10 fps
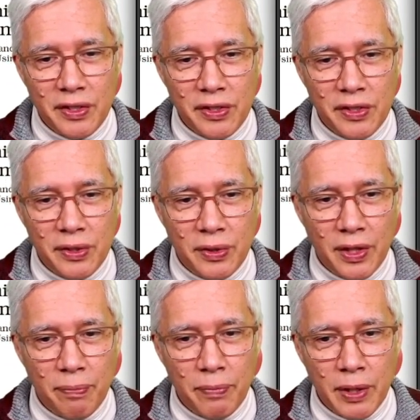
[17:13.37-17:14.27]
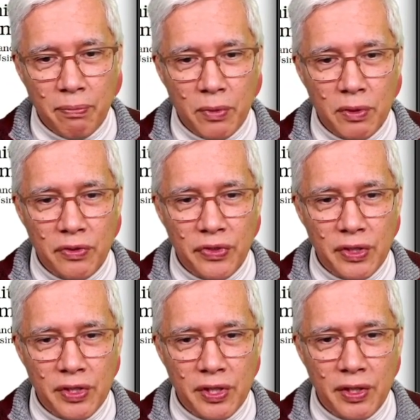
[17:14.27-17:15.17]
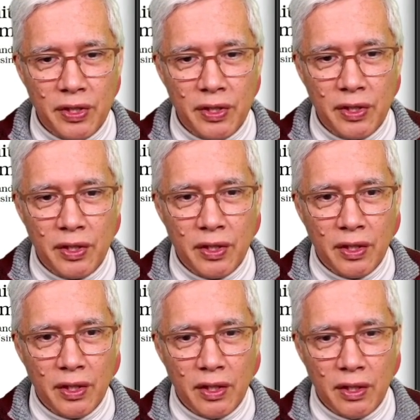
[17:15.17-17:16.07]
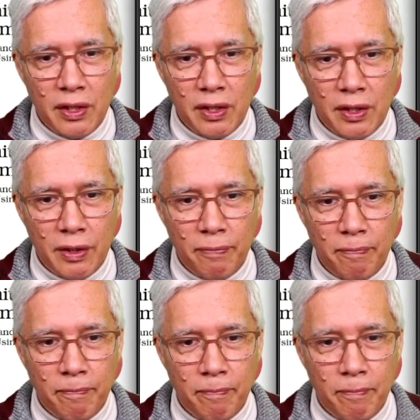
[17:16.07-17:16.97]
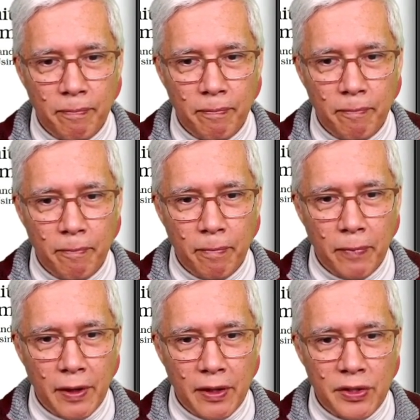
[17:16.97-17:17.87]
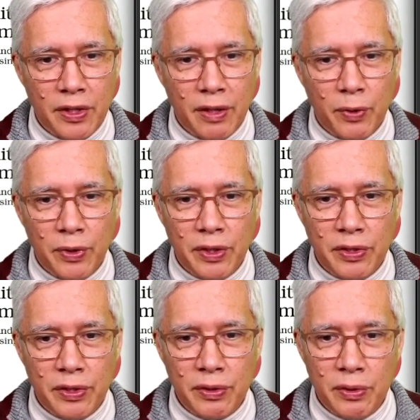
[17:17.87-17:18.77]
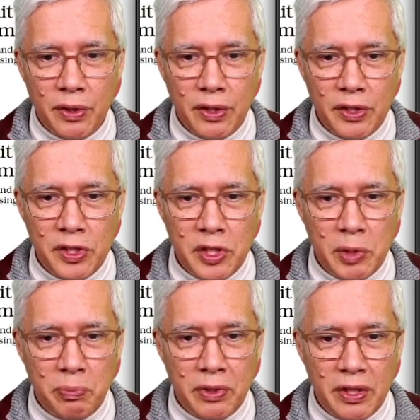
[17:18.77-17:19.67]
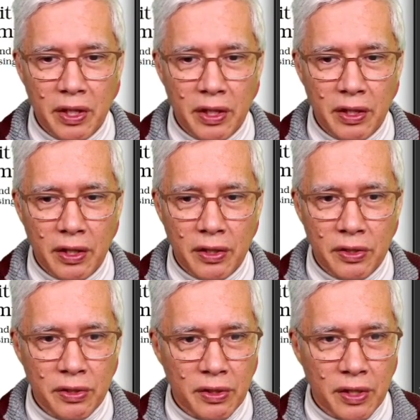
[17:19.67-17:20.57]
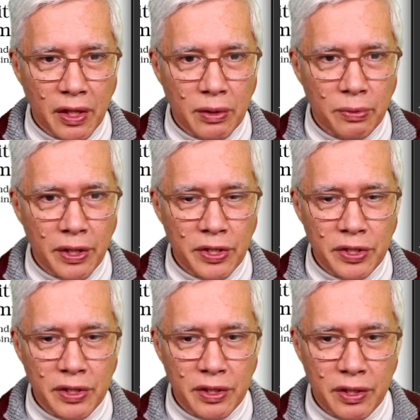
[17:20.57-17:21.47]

So let me move this. Actually, I'm going to split it into declaration.